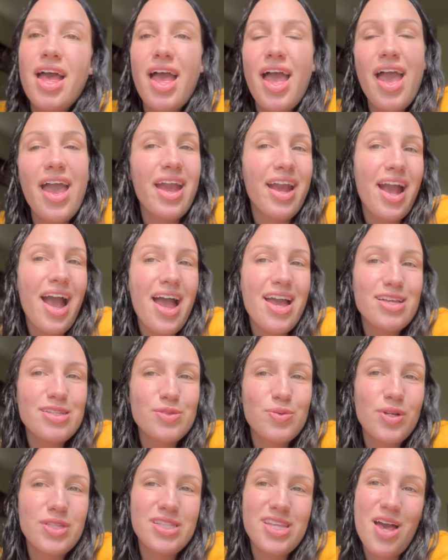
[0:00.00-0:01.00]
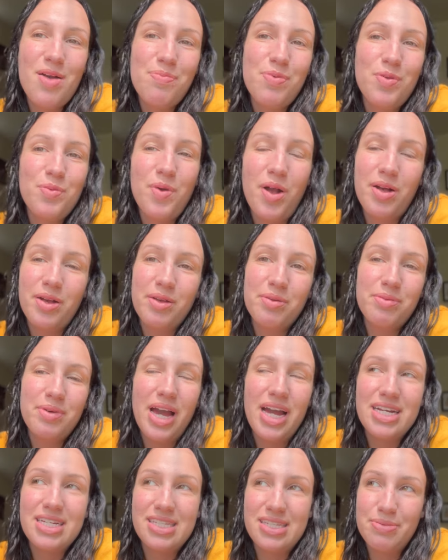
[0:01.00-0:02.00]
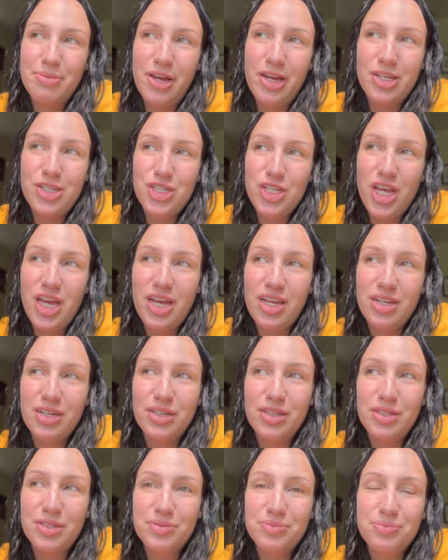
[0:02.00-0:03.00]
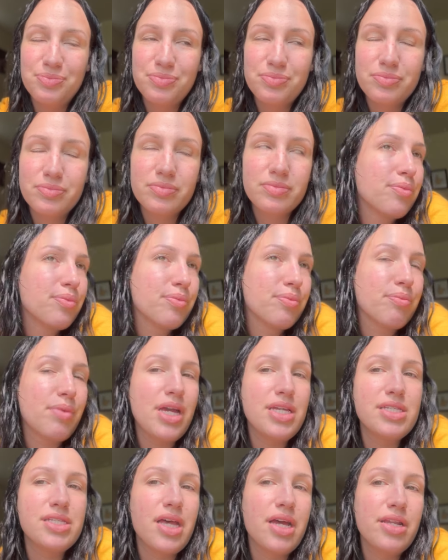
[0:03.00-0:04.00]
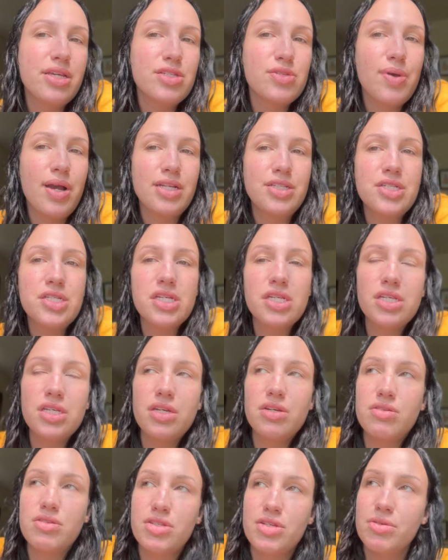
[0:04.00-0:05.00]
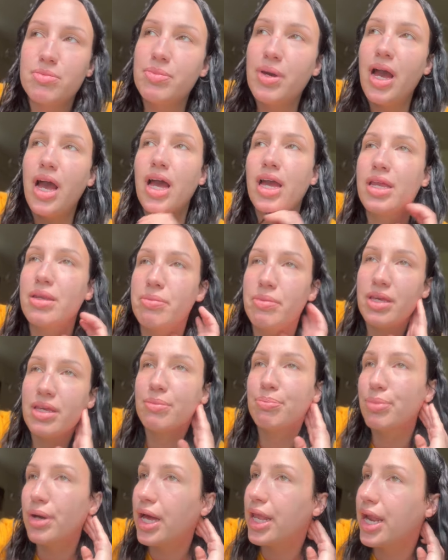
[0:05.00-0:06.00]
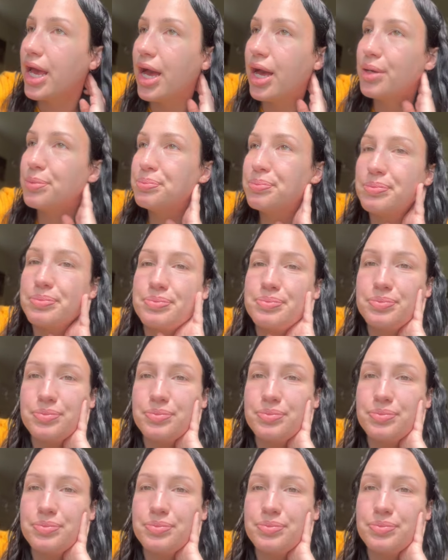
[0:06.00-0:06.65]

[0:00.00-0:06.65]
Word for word: Hey guys, what's up and welcome back to my channel. My son is watching YouTube behind me, but um,